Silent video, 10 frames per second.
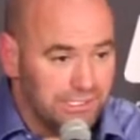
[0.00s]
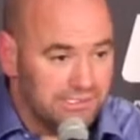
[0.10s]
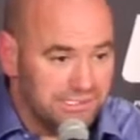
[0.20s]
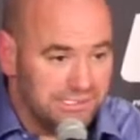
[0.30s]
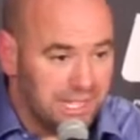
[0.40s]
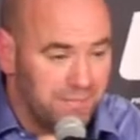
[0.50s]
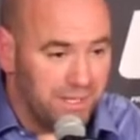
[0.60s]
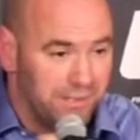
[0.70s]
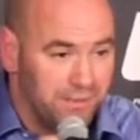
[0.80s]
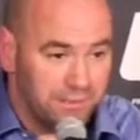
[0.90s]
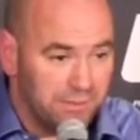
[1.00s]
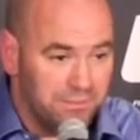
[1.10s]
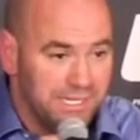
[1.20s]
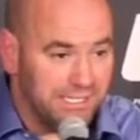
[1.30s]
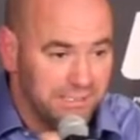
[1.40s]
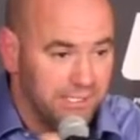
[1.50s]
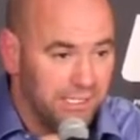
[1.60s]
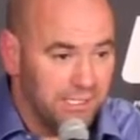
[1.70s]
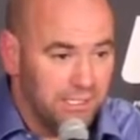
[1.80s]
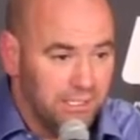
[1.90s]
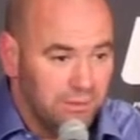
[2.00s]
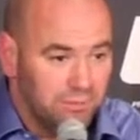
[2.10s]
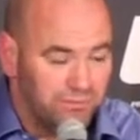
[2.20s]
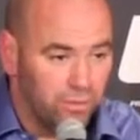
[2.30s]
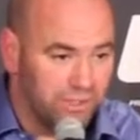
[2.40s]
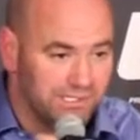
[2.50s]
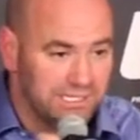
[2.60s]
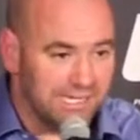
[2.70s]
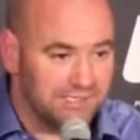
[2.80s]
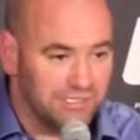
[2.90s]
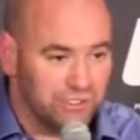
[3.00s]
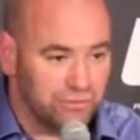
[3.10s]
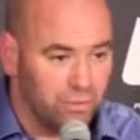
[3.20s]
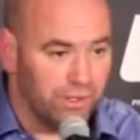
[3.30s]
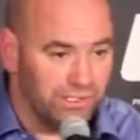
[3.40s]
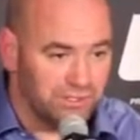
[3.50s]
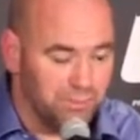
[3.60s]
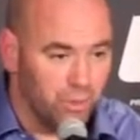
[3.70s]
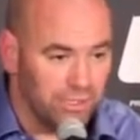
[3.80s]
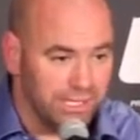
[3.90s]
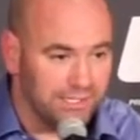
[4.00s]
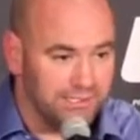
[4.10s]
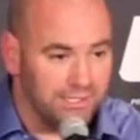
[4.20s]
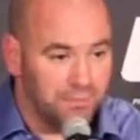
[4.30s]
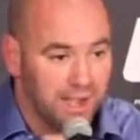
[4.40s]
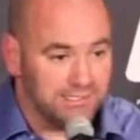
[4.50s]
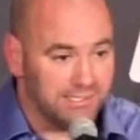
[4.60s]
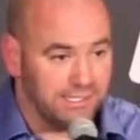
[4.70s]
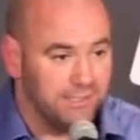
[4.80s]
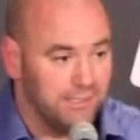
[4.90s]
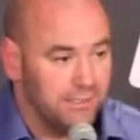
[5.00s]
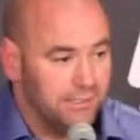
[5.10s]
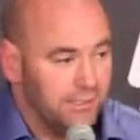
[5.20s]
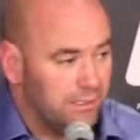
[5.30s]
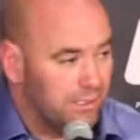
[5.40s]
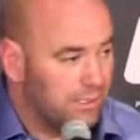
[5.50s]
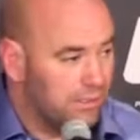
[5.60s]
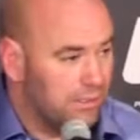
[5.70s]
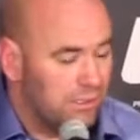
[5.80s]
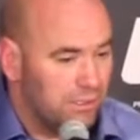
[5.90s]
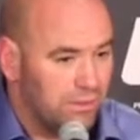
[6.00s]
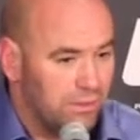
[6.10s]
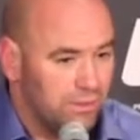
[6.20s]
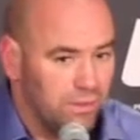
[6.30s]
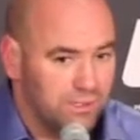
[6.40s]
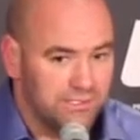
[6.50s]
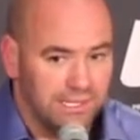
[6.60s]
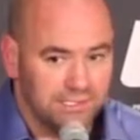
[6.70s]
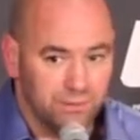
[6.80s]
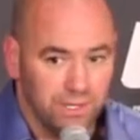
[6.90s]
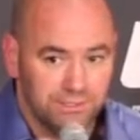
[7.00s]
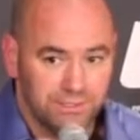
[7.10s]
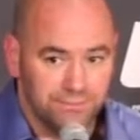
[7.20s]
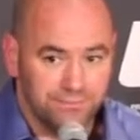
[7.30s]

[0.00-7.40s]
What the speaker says: needs to step in immediately before these guys destroy this sport like they did boxing. Who has the next question?